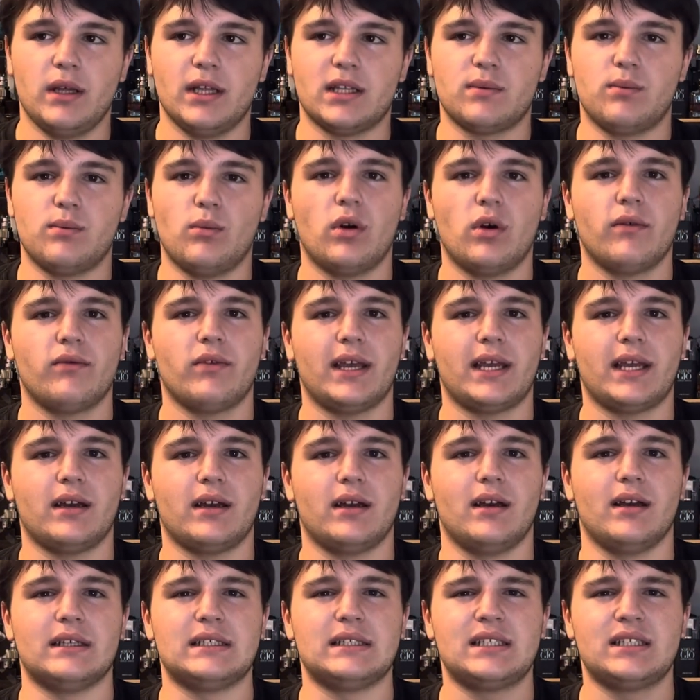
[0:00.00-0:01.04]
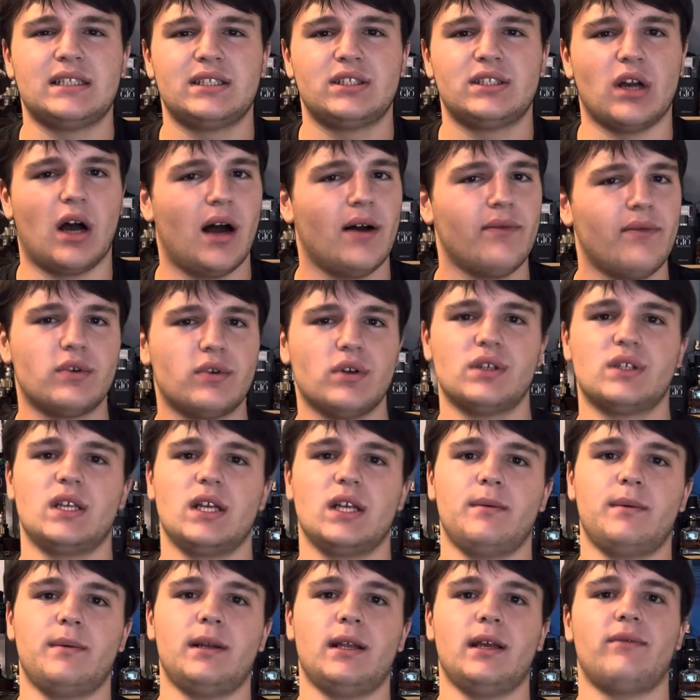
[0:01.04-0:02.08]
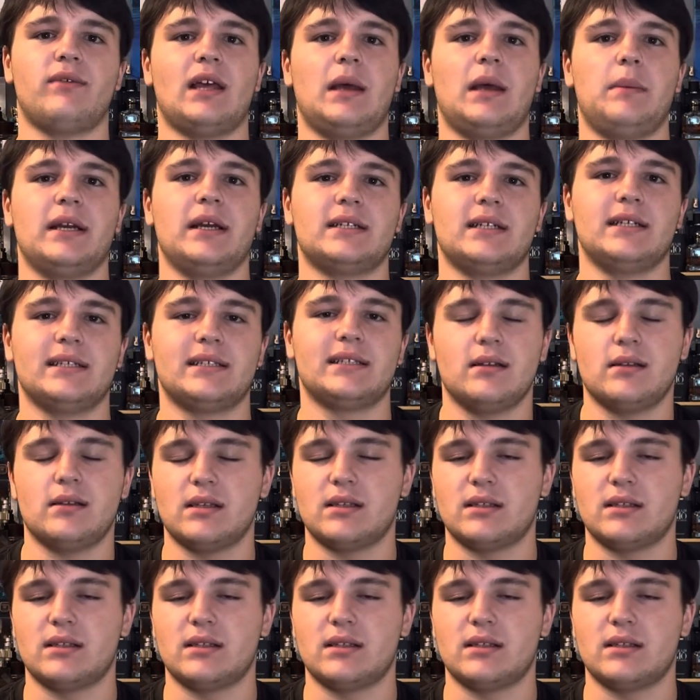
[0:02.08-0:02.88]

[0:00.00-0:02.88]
It's more of like a softer cinnamon, if that makes any sense.